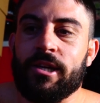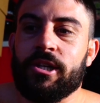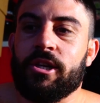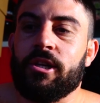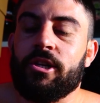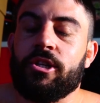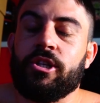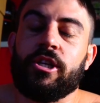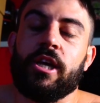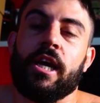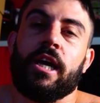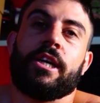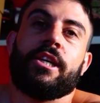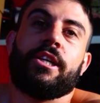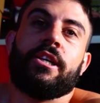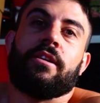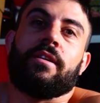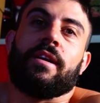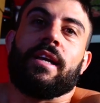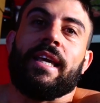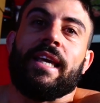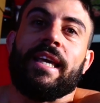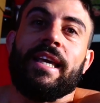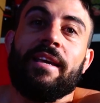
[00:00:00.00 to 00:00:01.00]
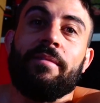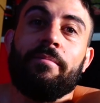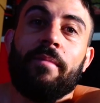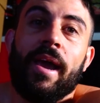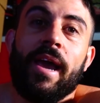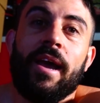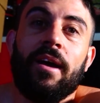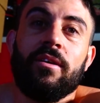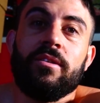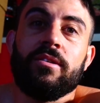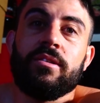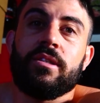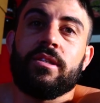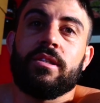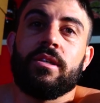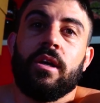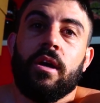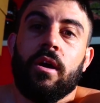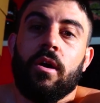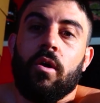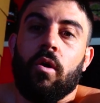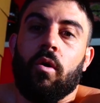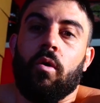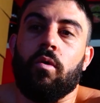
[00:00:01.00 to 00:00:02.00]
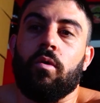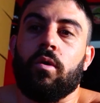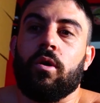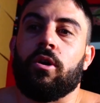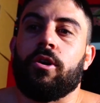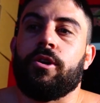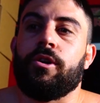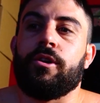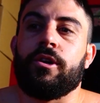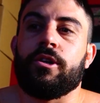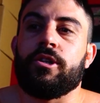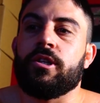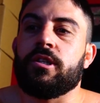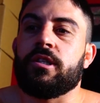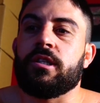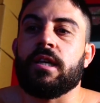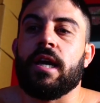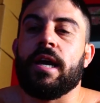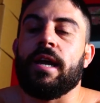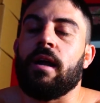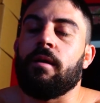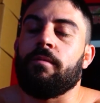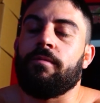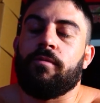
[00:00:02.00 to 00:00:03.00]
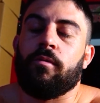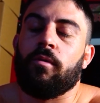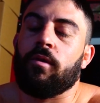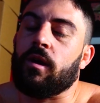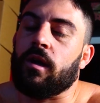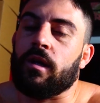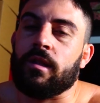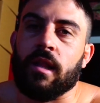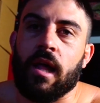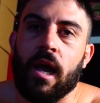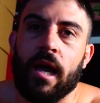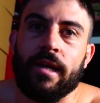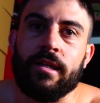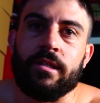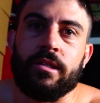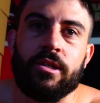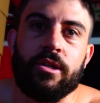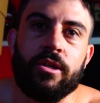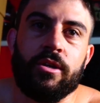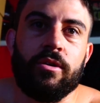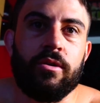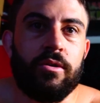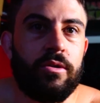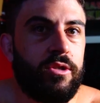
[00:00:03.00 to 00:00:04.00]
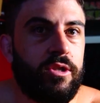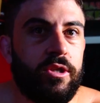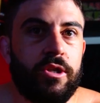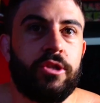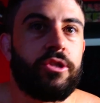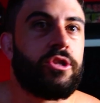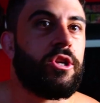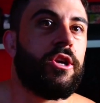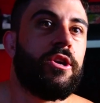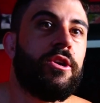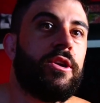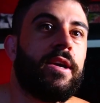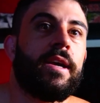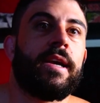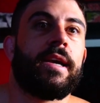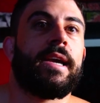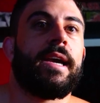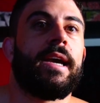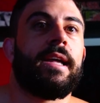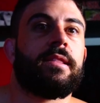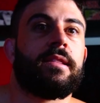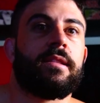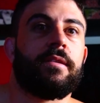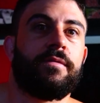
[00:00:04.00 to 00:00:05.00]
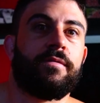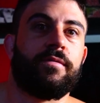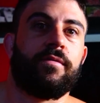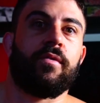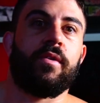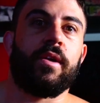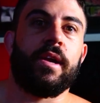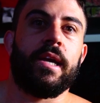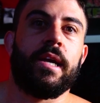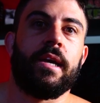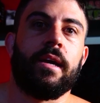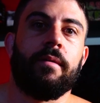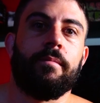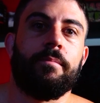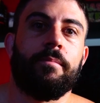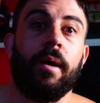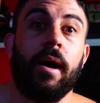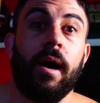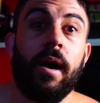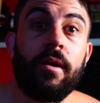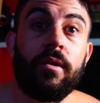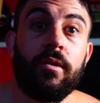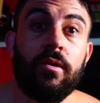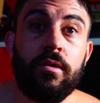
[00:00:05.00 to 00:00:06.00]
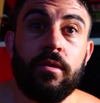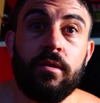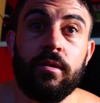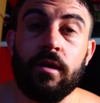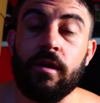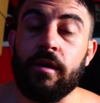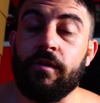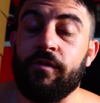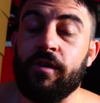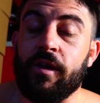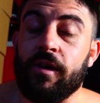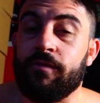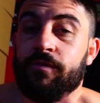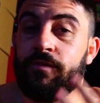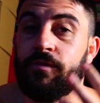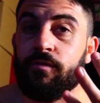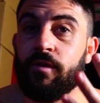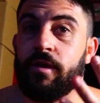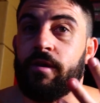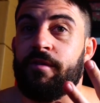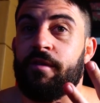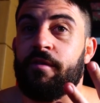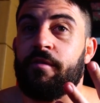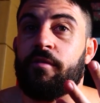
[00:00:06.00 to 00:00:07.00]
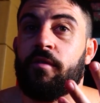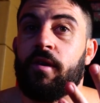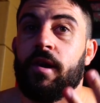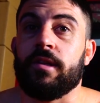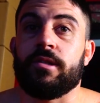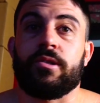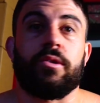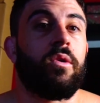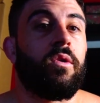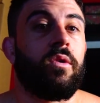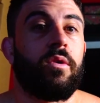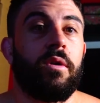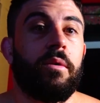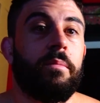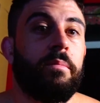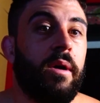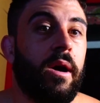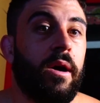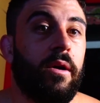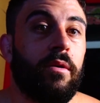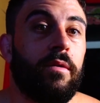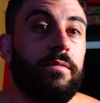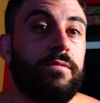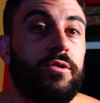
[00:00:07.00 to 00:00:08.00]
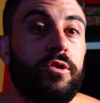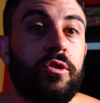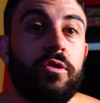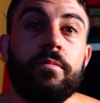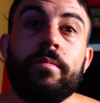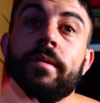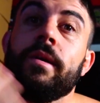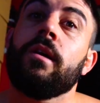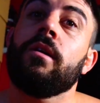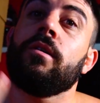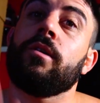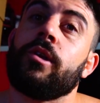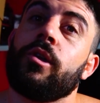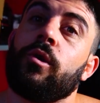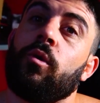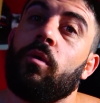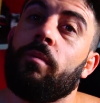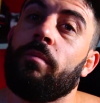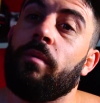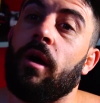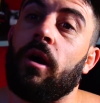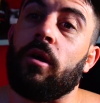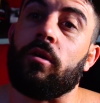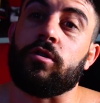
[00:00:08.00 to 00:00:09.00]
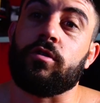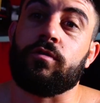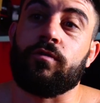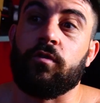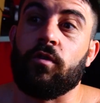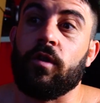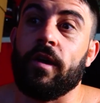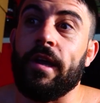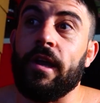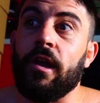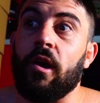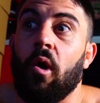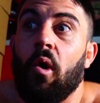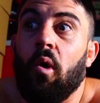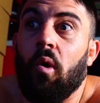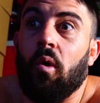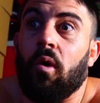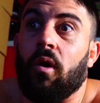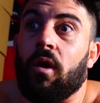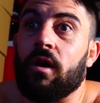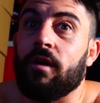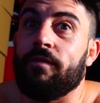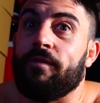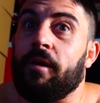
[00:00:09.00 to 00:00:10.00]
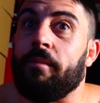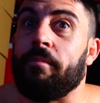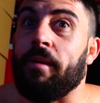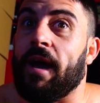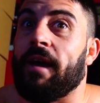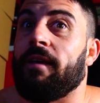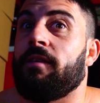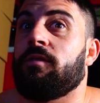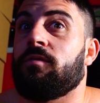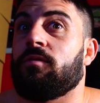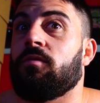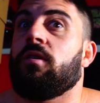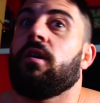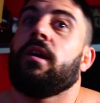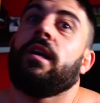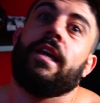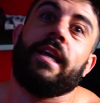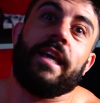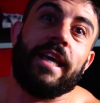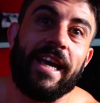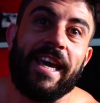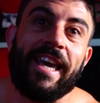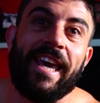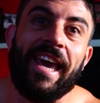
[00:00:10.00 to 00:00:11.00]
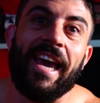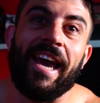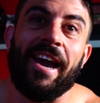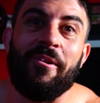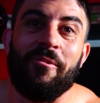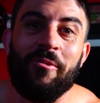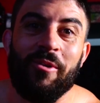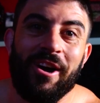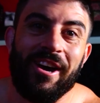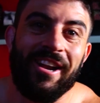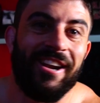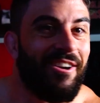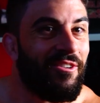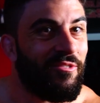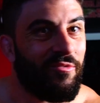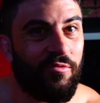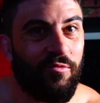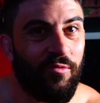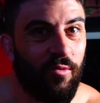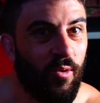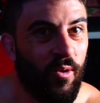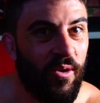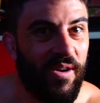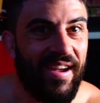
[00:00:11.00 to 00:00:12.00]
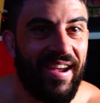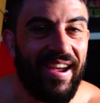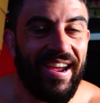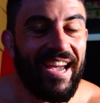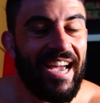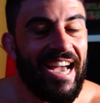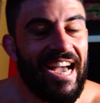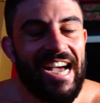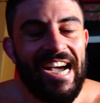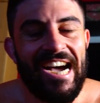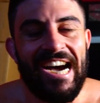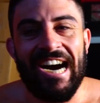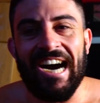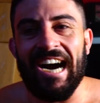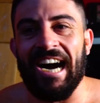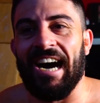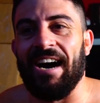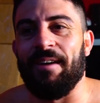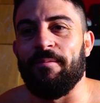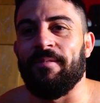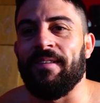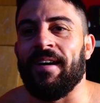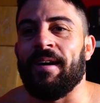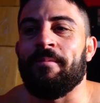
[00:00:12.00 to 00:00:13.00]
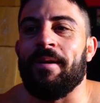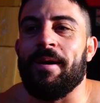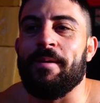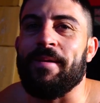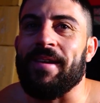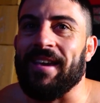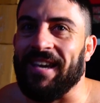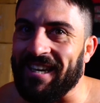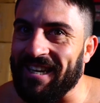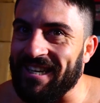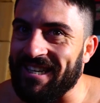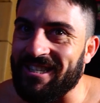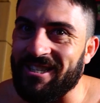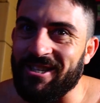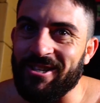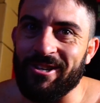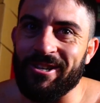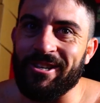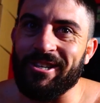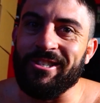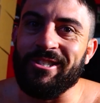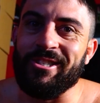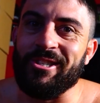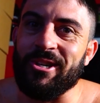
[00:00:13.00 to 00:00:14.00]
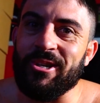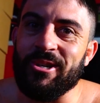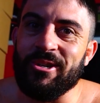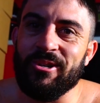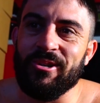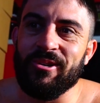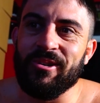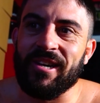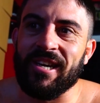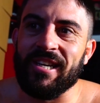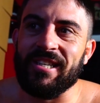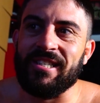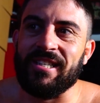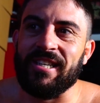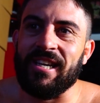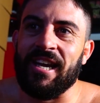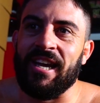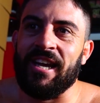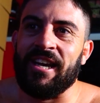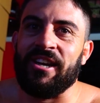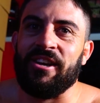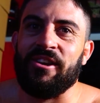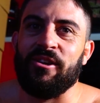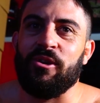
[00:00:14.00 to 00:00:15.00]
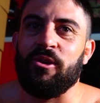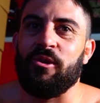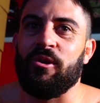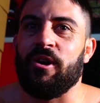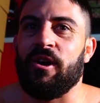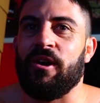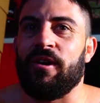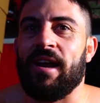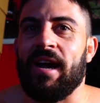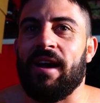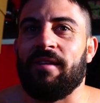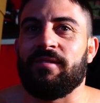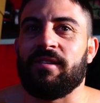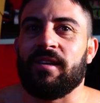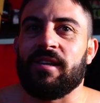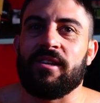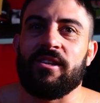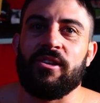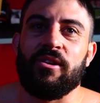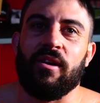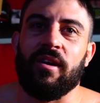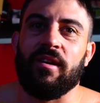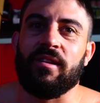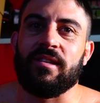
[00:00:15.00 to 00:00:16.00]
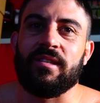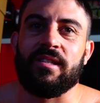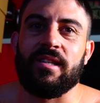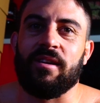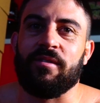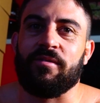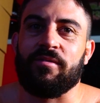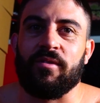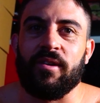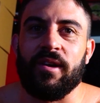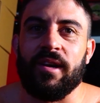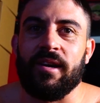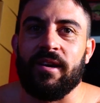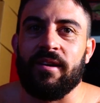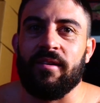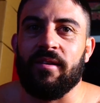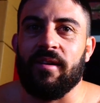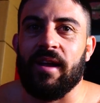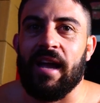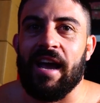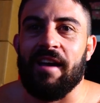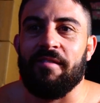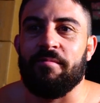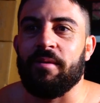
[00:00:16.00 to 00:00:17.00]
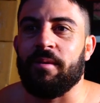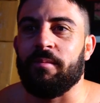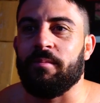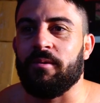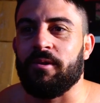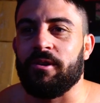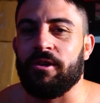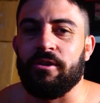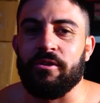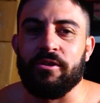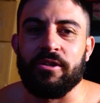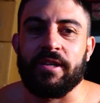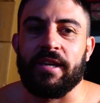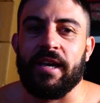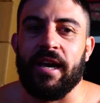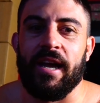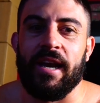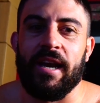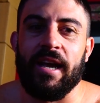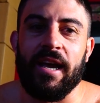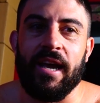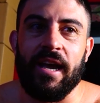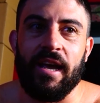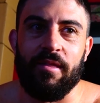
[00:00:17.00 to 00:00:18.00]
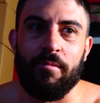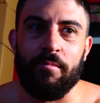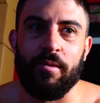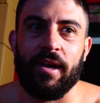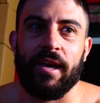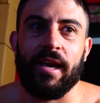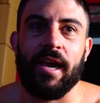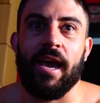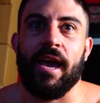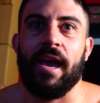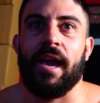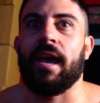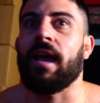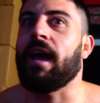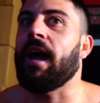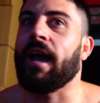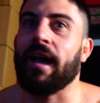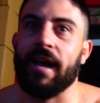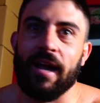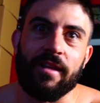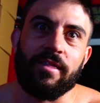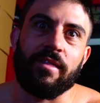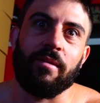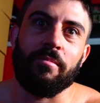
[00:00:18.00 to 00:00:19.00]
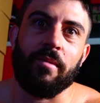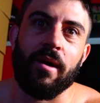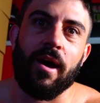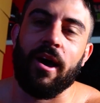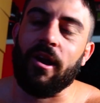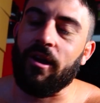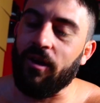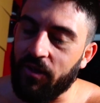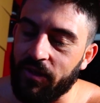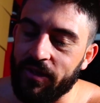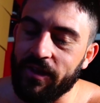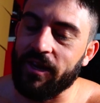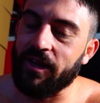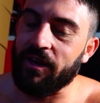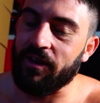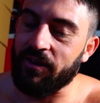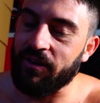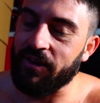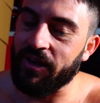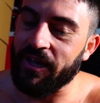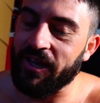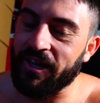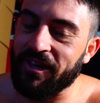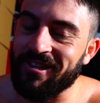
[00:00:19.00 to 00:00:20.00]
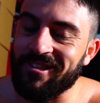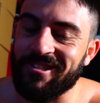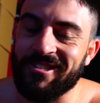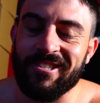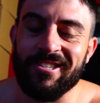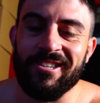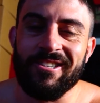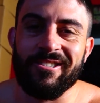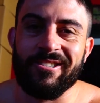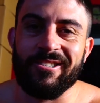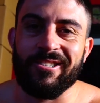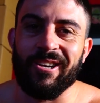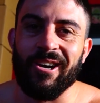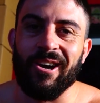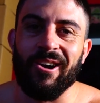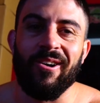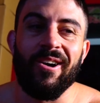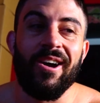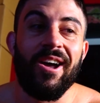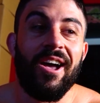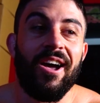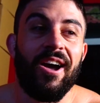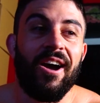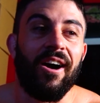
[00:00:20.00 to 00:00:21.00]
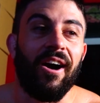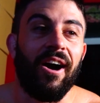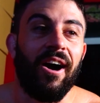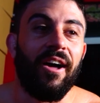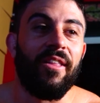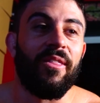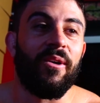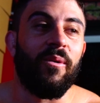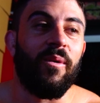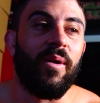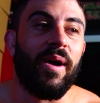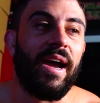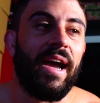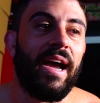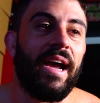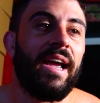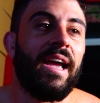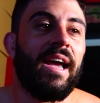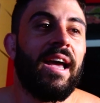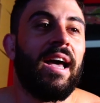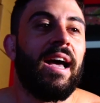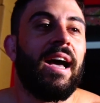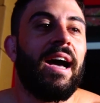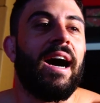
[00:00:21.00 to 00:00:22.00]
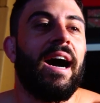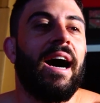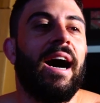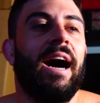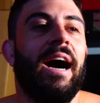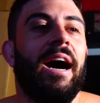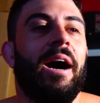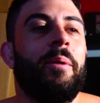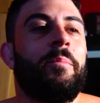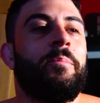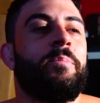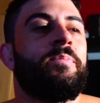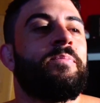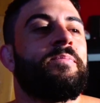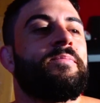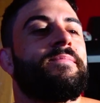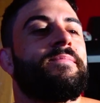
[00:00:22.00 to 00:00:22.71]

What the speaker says: sure to check your emails, or you can just sign up for it online too, just so you can get the free bottle. If you have 3 of your friends order a bottle of True Meal, your bottle's free. Or if you buy 3, you get 1 free. That might be easier to do, because then you don't have to do all this different, have people, you just get it and be like, hey, I got the bottle, here it is. So on the way. All